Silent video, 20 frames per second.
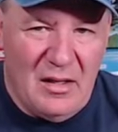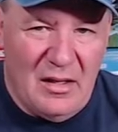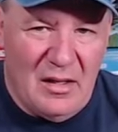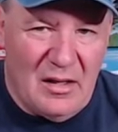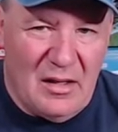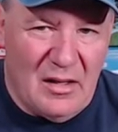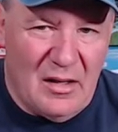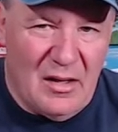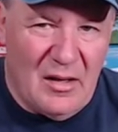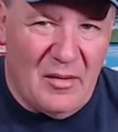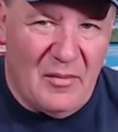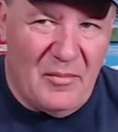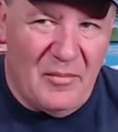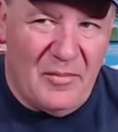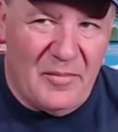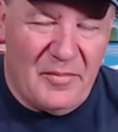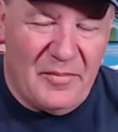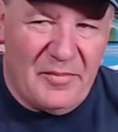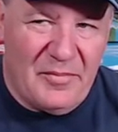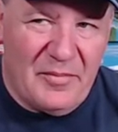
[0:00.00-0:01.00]
um,
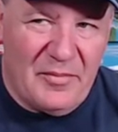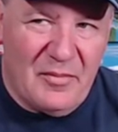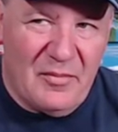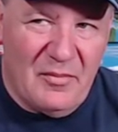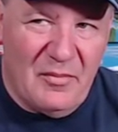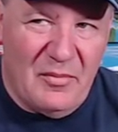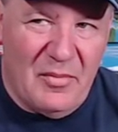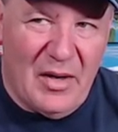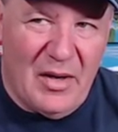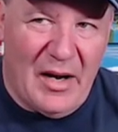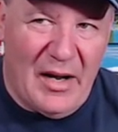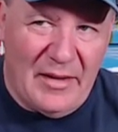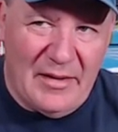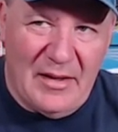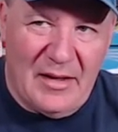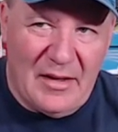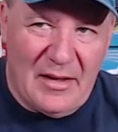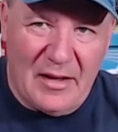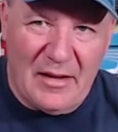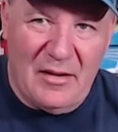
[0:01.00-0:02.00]
but I
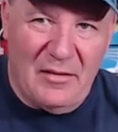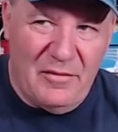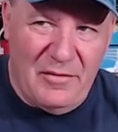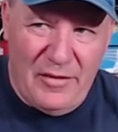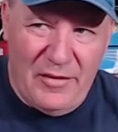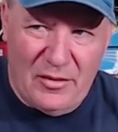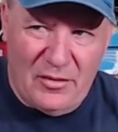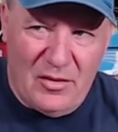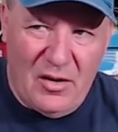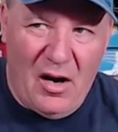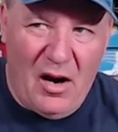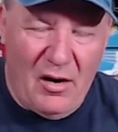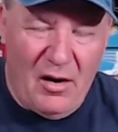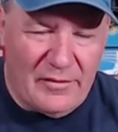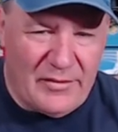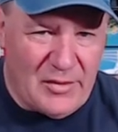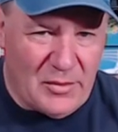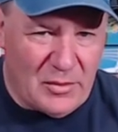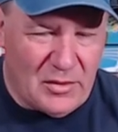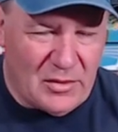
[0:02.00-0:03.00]
think I can feel
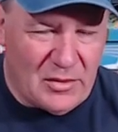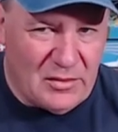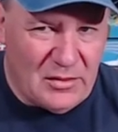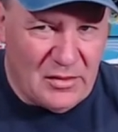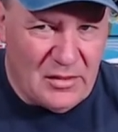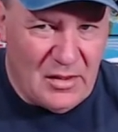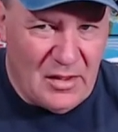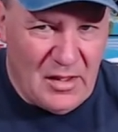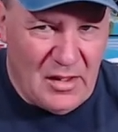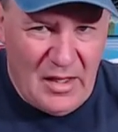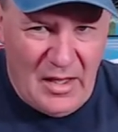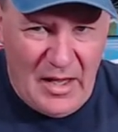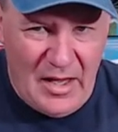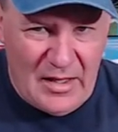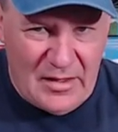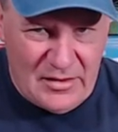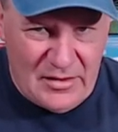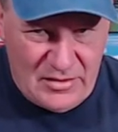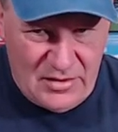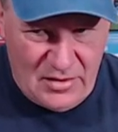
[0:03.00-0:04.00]
comfortable at
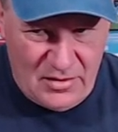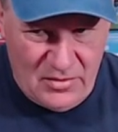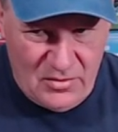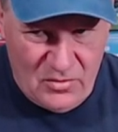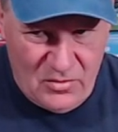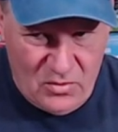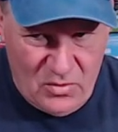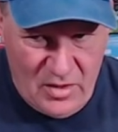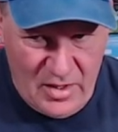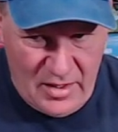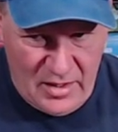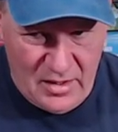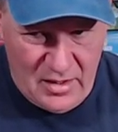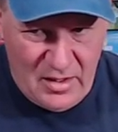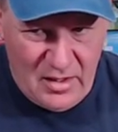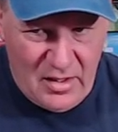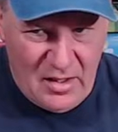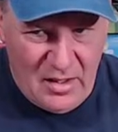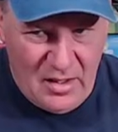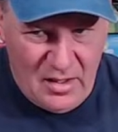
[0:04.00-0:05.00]
a certain weight.
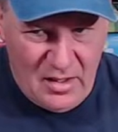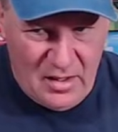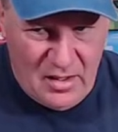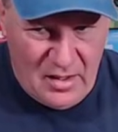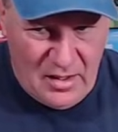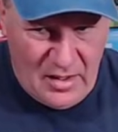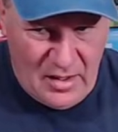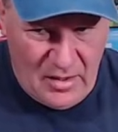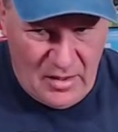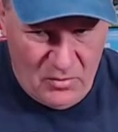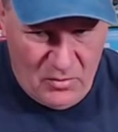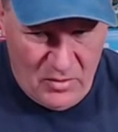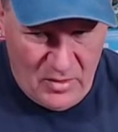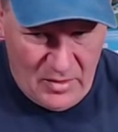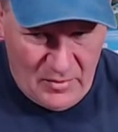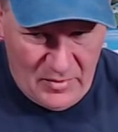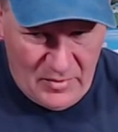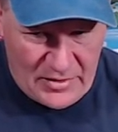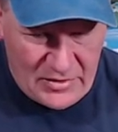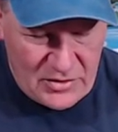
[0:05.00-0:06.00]
Uh, I
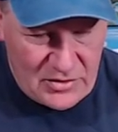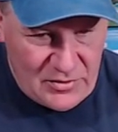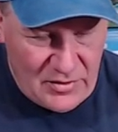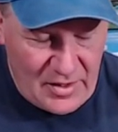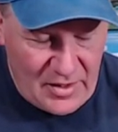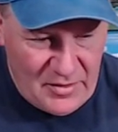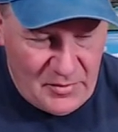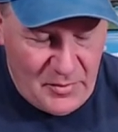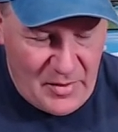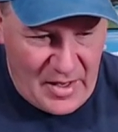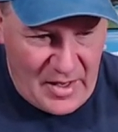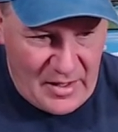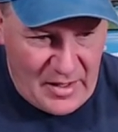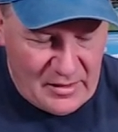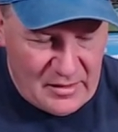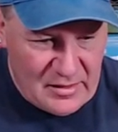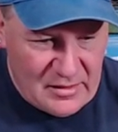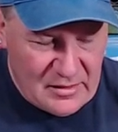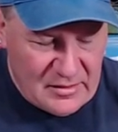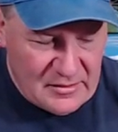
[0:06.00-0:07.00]
want my strength
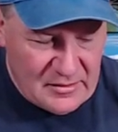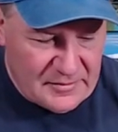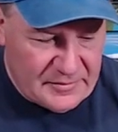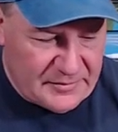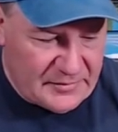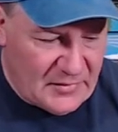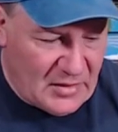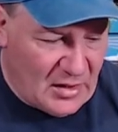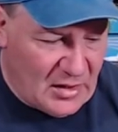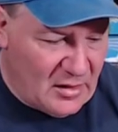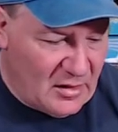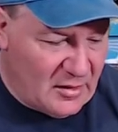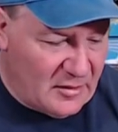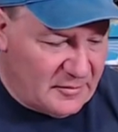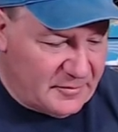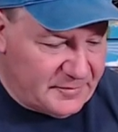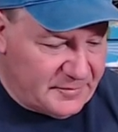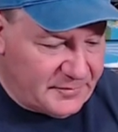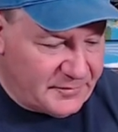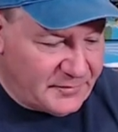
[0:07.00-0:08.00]
back.
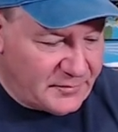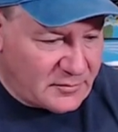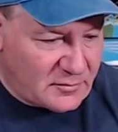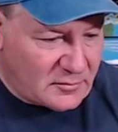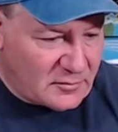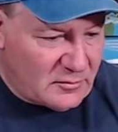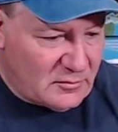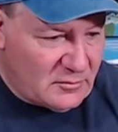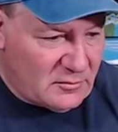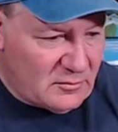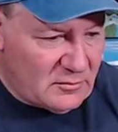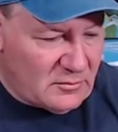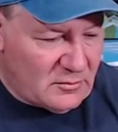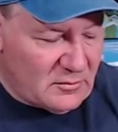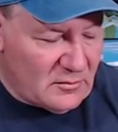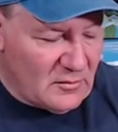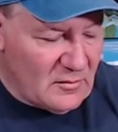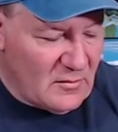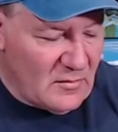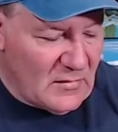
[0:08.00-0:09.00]
Um,
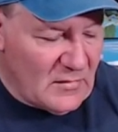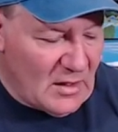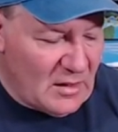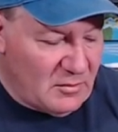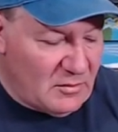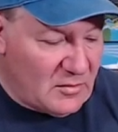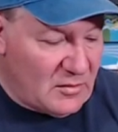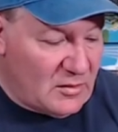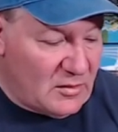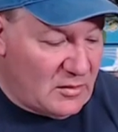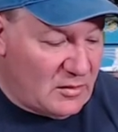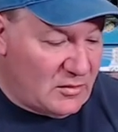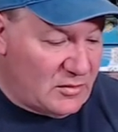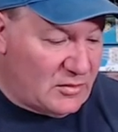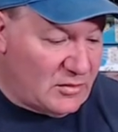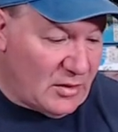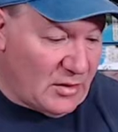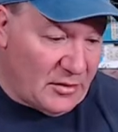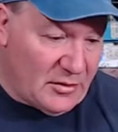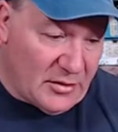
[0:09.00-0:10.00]
I'm
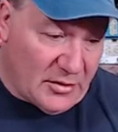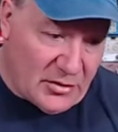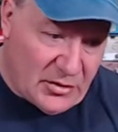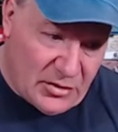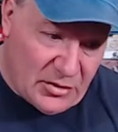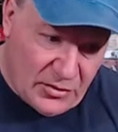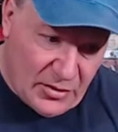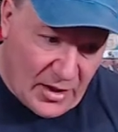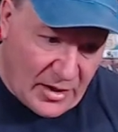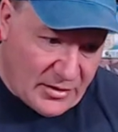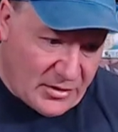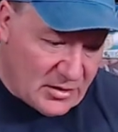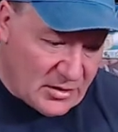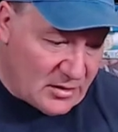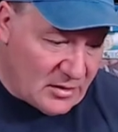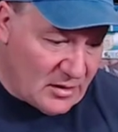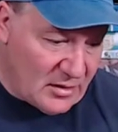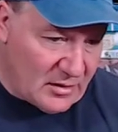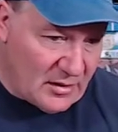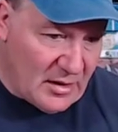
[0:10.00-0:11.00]
starting to stretch
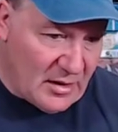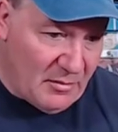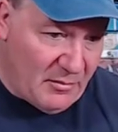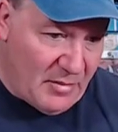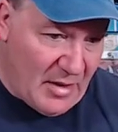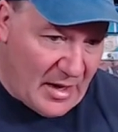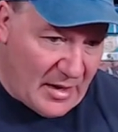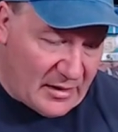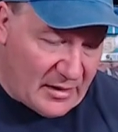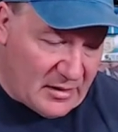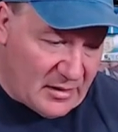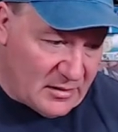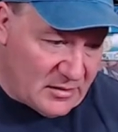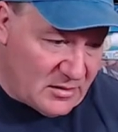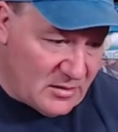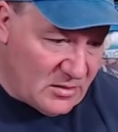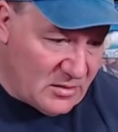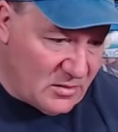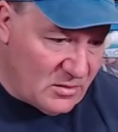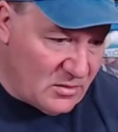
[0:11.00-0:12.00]
and get back
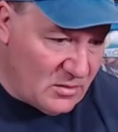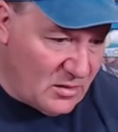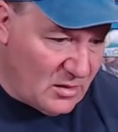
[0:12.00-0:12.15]
into